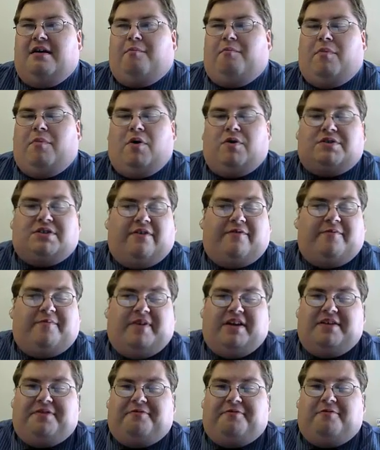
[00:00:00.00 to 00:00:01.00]
Most of them
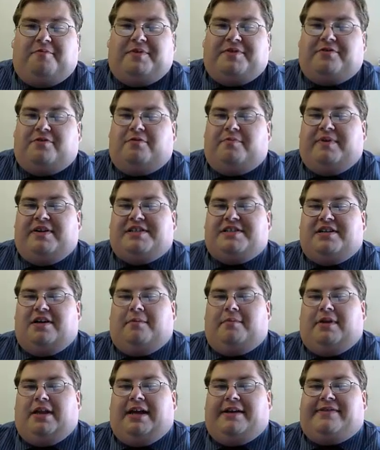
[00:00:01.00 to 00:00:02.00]
get through, but there will be
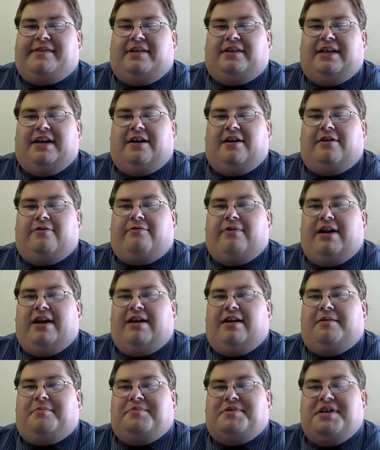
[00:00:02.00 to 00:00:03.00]
some, like the Laird
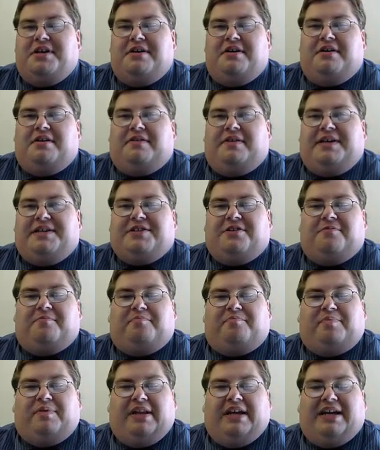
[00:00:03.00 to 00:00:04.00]
Rams. These are
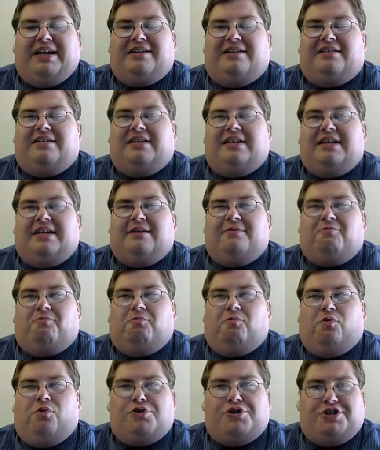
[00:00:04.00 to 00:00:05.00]
blatantly
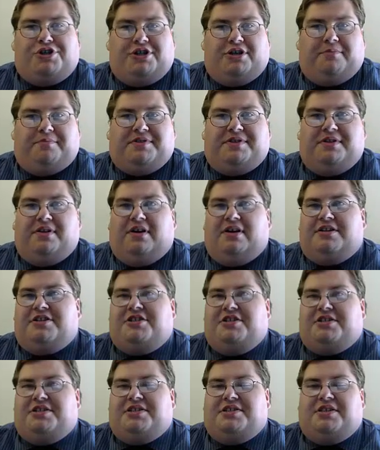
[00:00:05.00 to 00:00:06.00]
warships, not
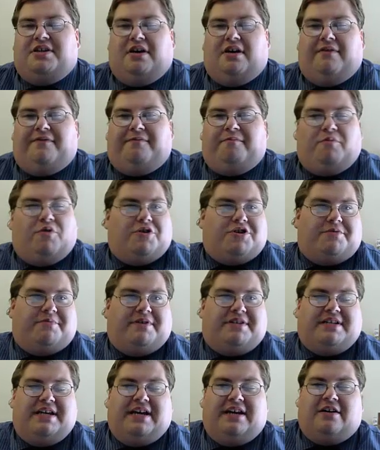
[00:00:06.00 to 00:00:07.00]
just stuff
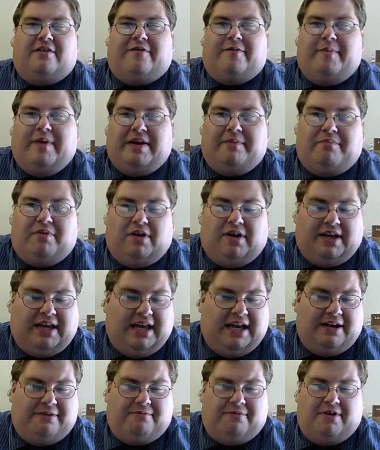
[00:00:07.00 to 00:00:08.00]
merchantmen taking over made
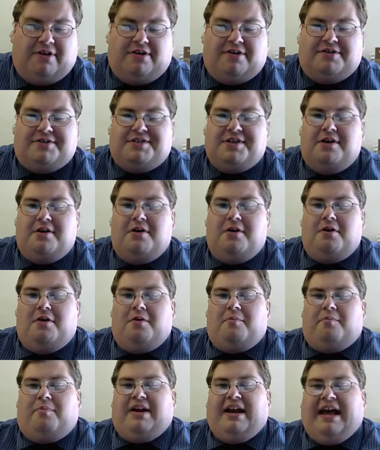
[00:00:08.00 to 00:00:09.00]
blockade runners,
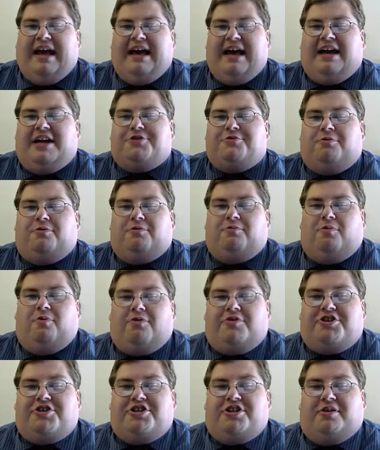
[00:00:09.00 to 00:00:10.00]
but actual
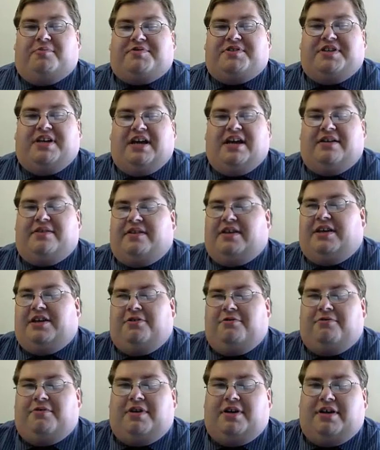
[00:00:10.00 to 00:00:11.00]
warships. And the
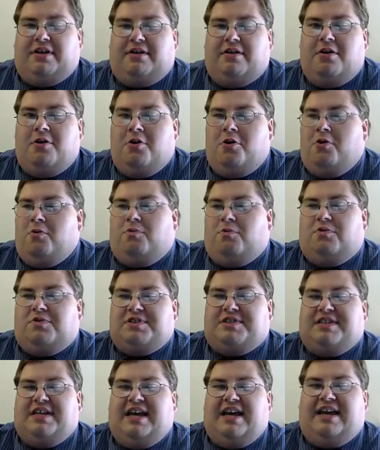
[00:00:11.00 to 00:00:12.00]
Union will
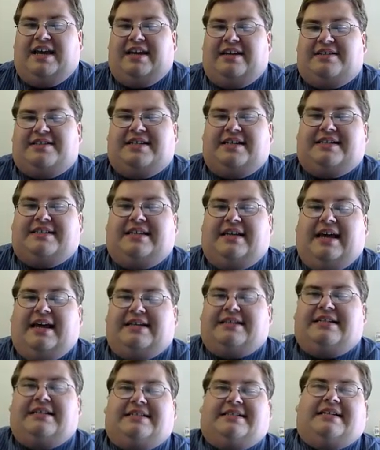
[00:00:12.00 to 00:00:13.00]
say in
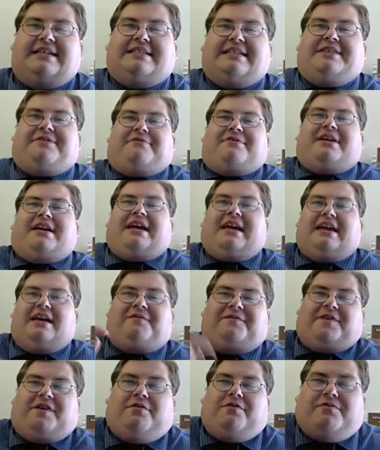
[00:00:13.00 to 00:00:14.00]
1863,
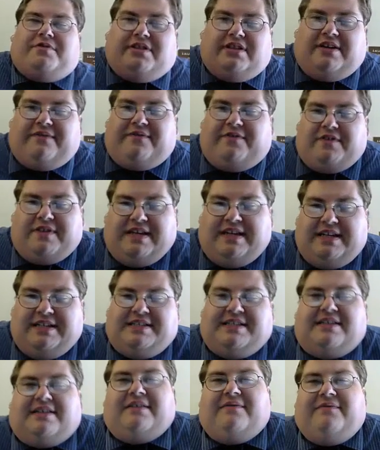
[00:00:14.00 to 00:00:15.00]
if you deliver these
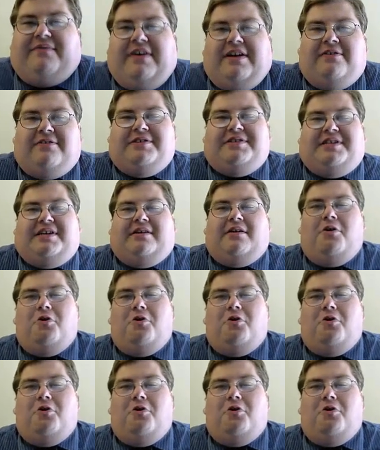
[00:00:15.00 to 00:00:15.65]
to the Confederacy,